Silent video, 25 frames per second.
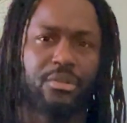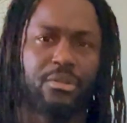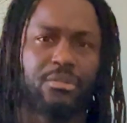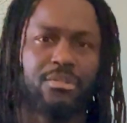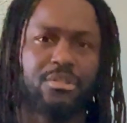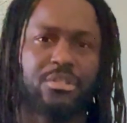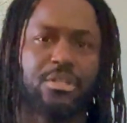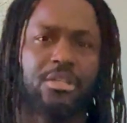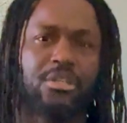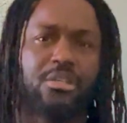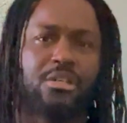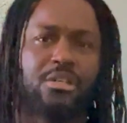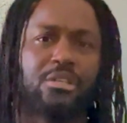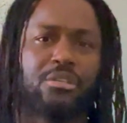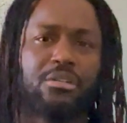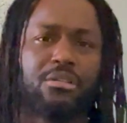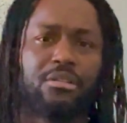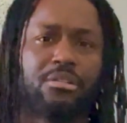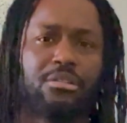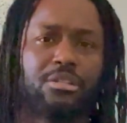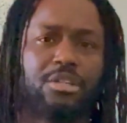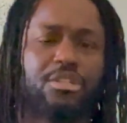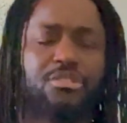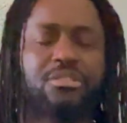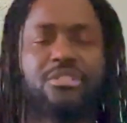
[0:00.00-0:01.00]
See,
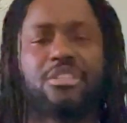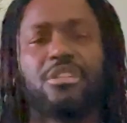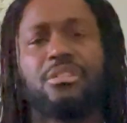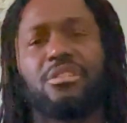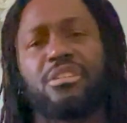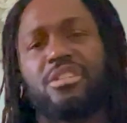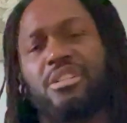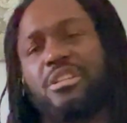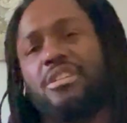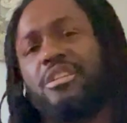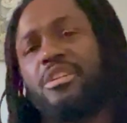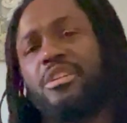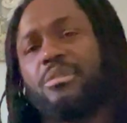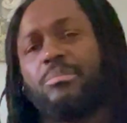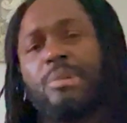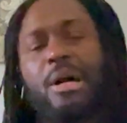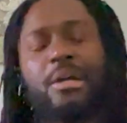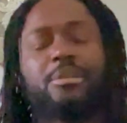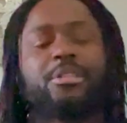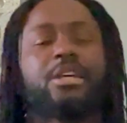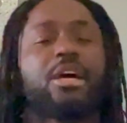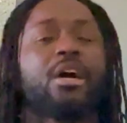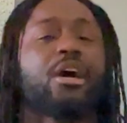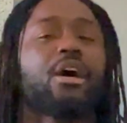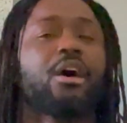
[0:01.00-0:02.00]
there's still good in my
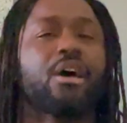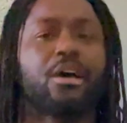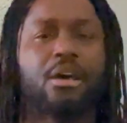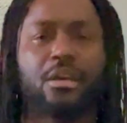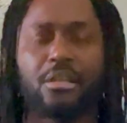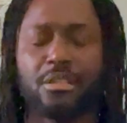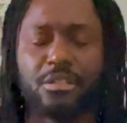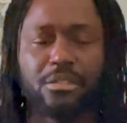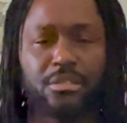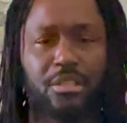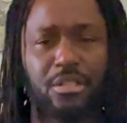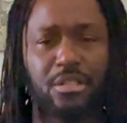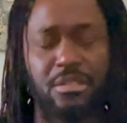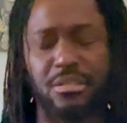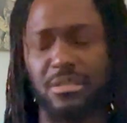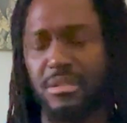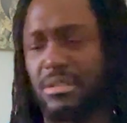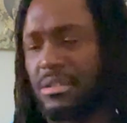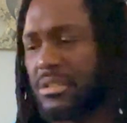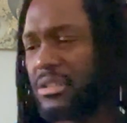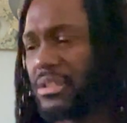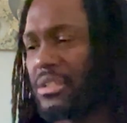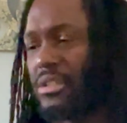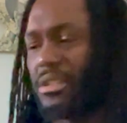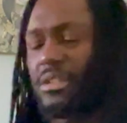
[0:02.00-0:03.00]
dad. There's
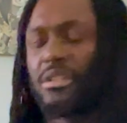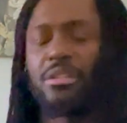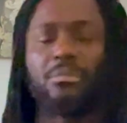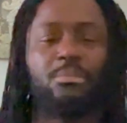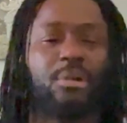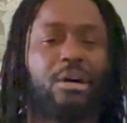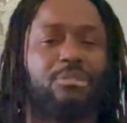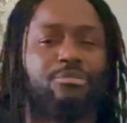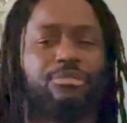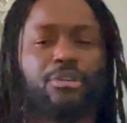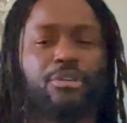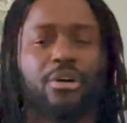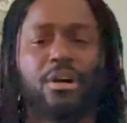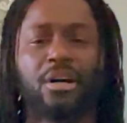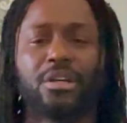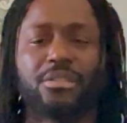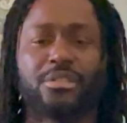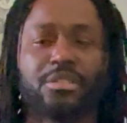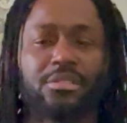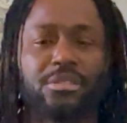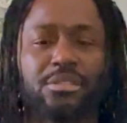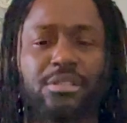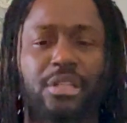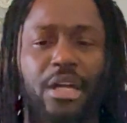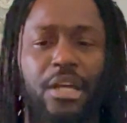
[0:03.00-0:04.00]
still good in my
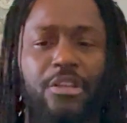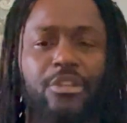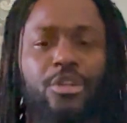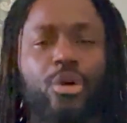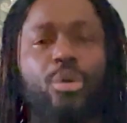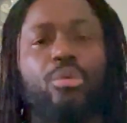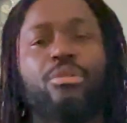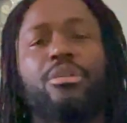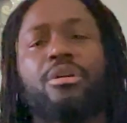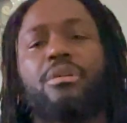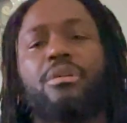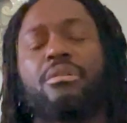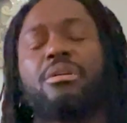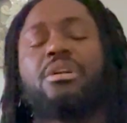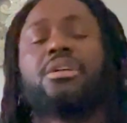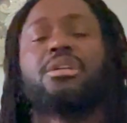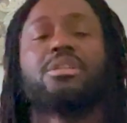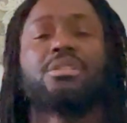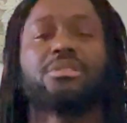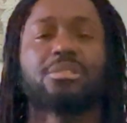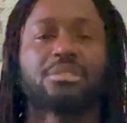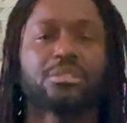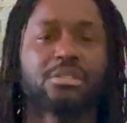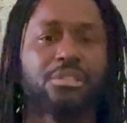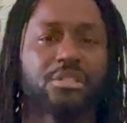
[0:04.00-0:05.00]
father. I know there
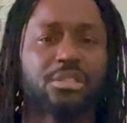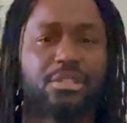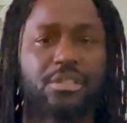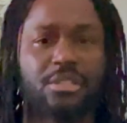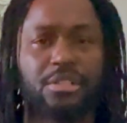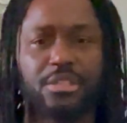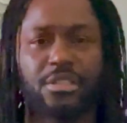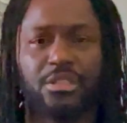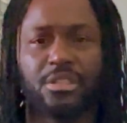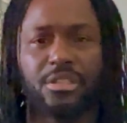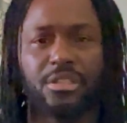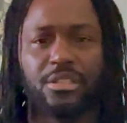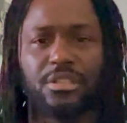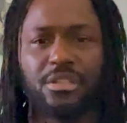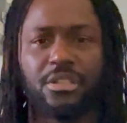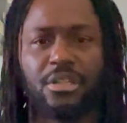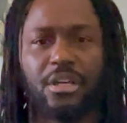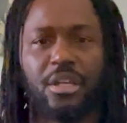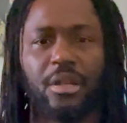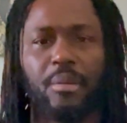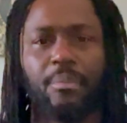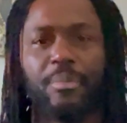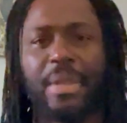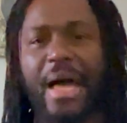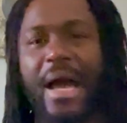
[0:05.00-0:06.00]
is.
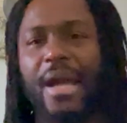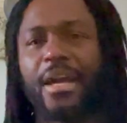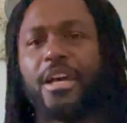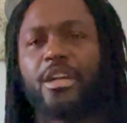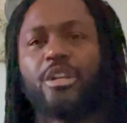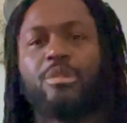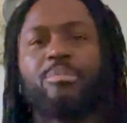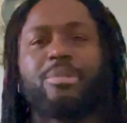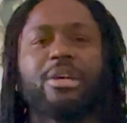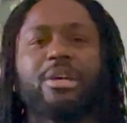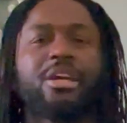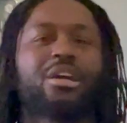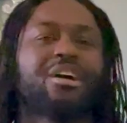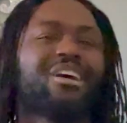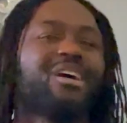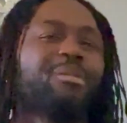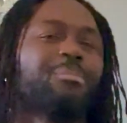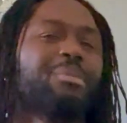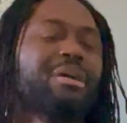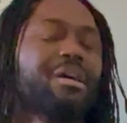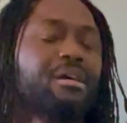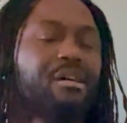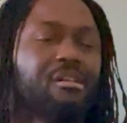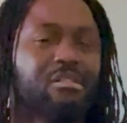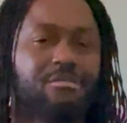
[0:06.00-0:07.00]
And I'm not gonna become
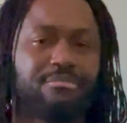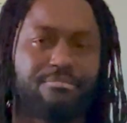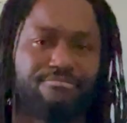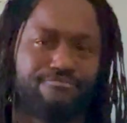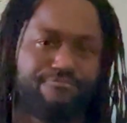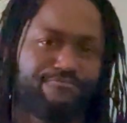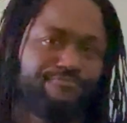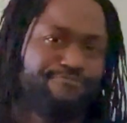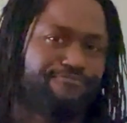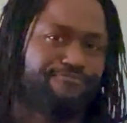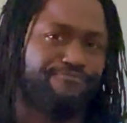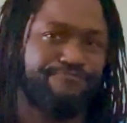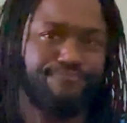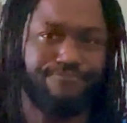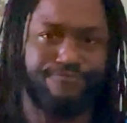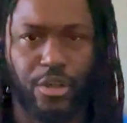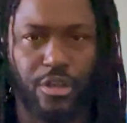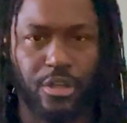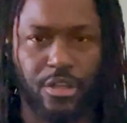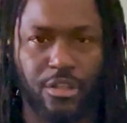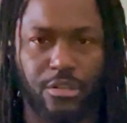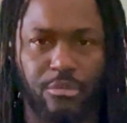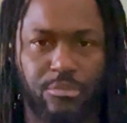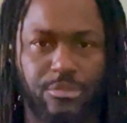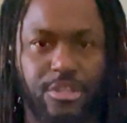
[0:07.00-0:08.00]
him.
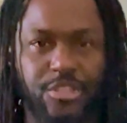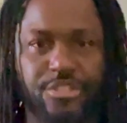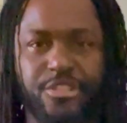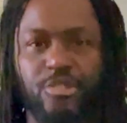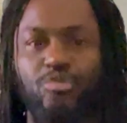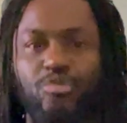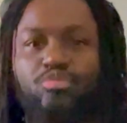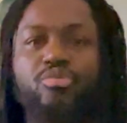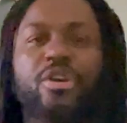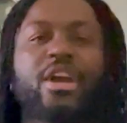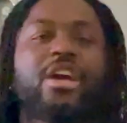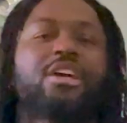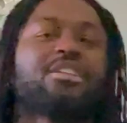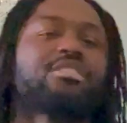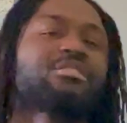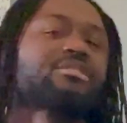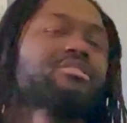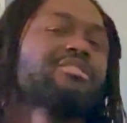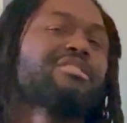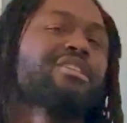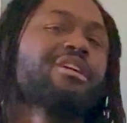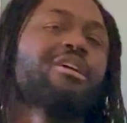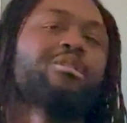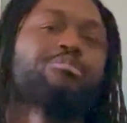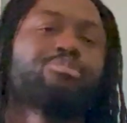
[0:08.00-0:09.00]
This enrages
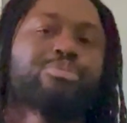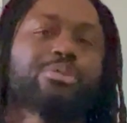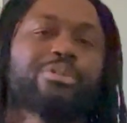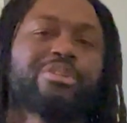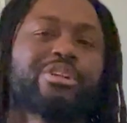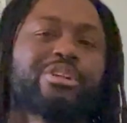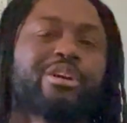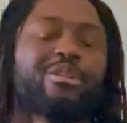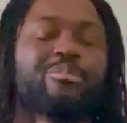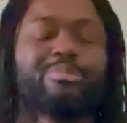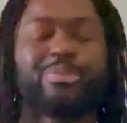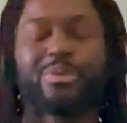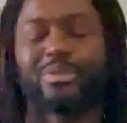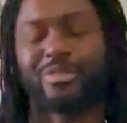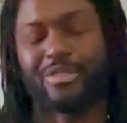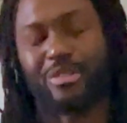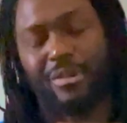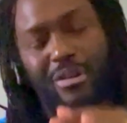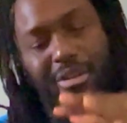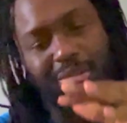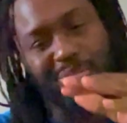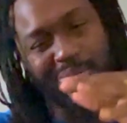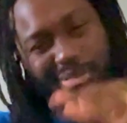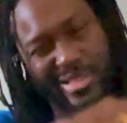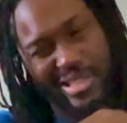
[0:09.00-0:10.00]
the Emperor. The Emperor
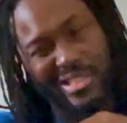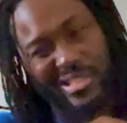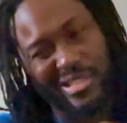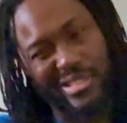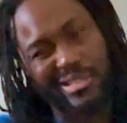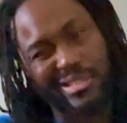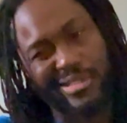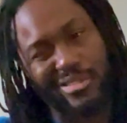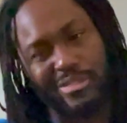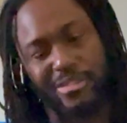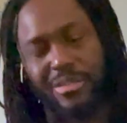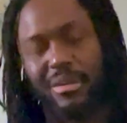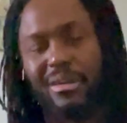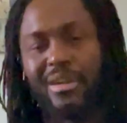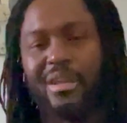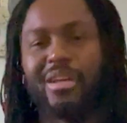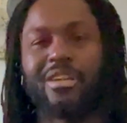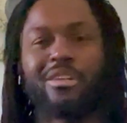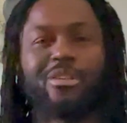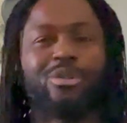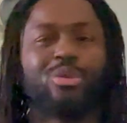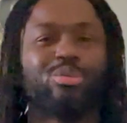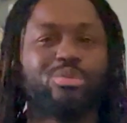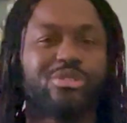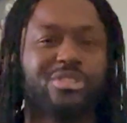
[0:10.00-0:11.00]
started
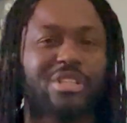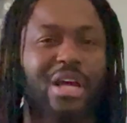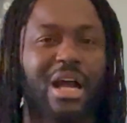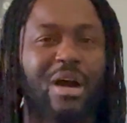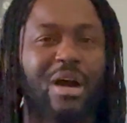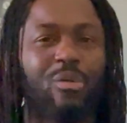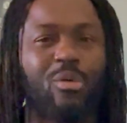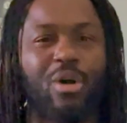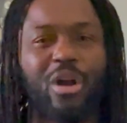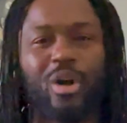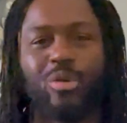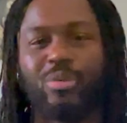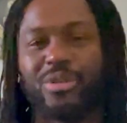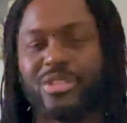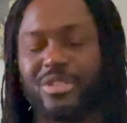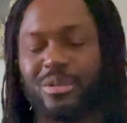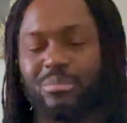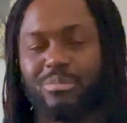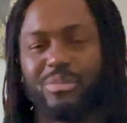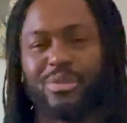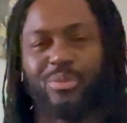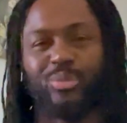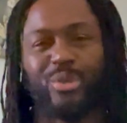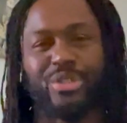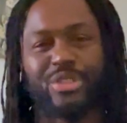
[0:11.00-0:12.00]
hitting Luke Skywalker with
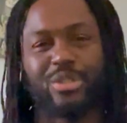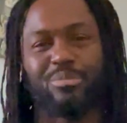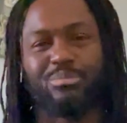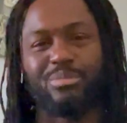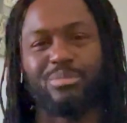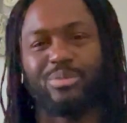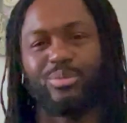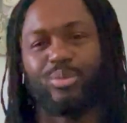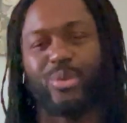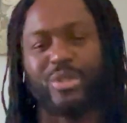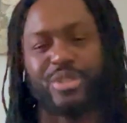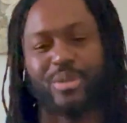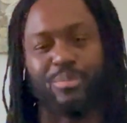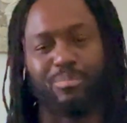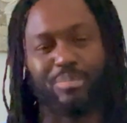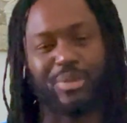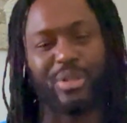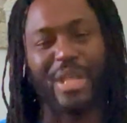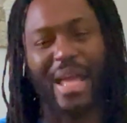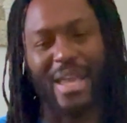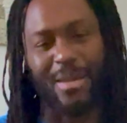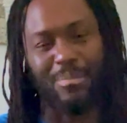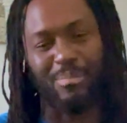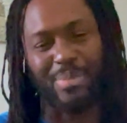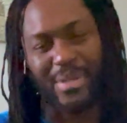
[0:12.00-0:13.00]
some
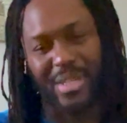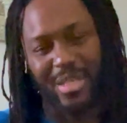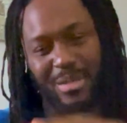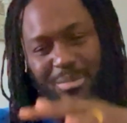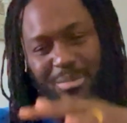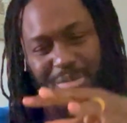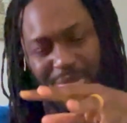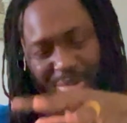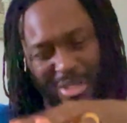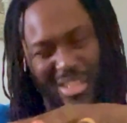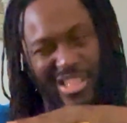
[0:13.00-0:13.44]
light beams.